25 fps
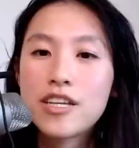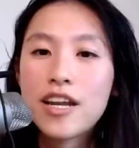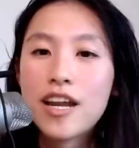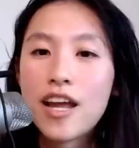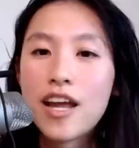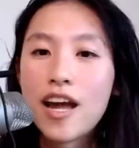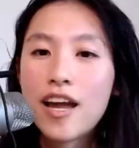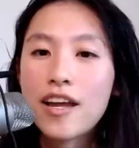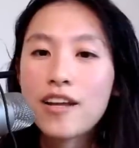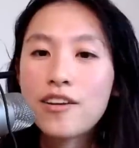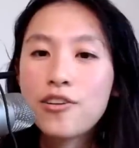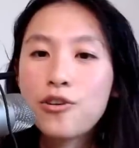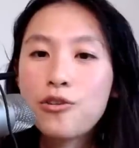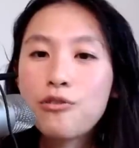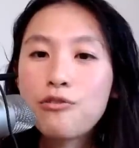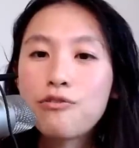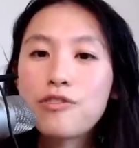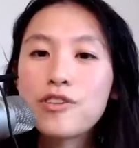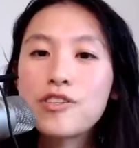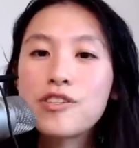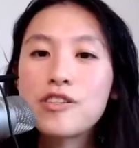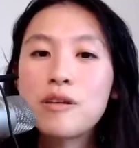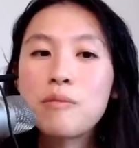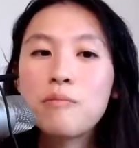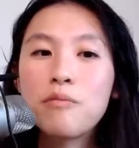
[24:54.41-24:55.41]
And I know
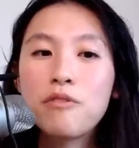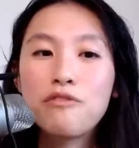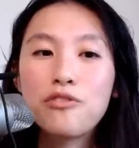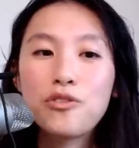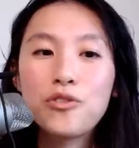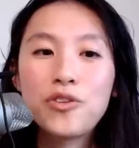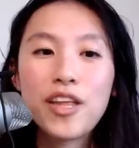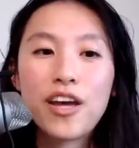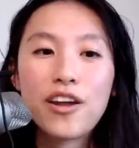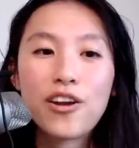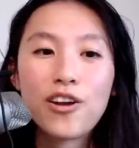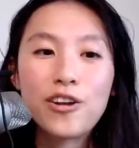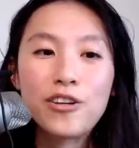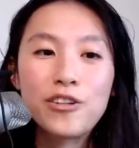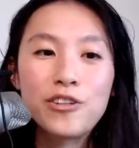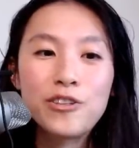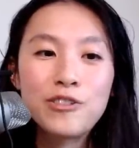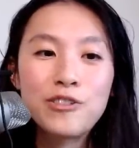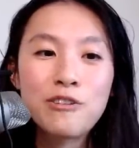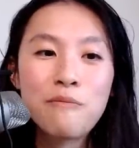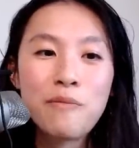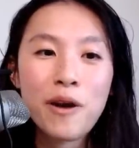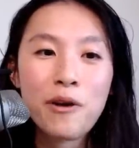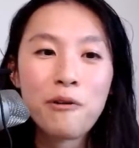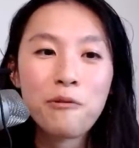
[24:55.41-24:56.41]
for some of you that are new
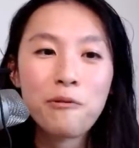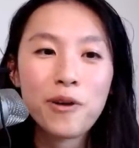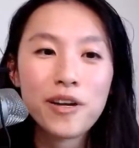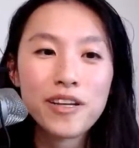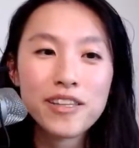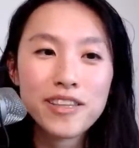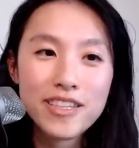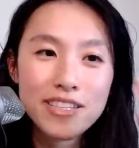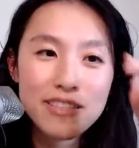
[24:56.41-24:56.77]
to my work,